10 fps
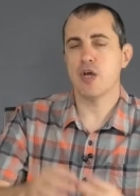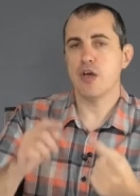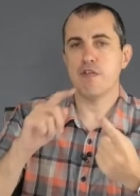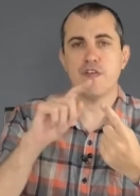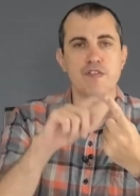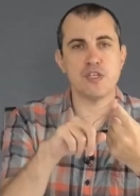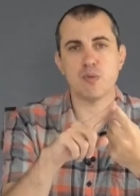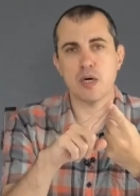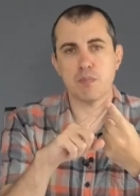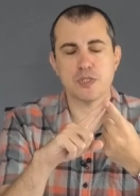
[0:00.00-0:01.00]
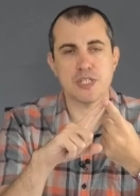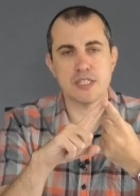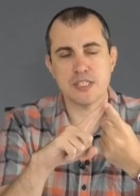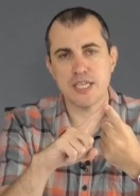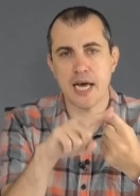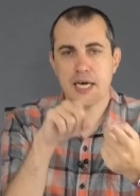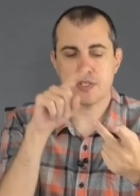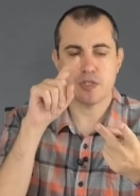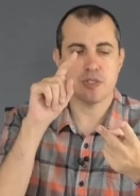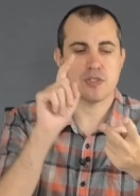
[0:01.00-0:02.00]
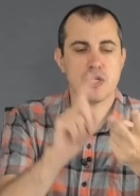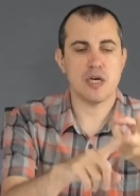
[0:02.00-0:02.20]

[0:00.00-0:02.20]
51% attacks, it's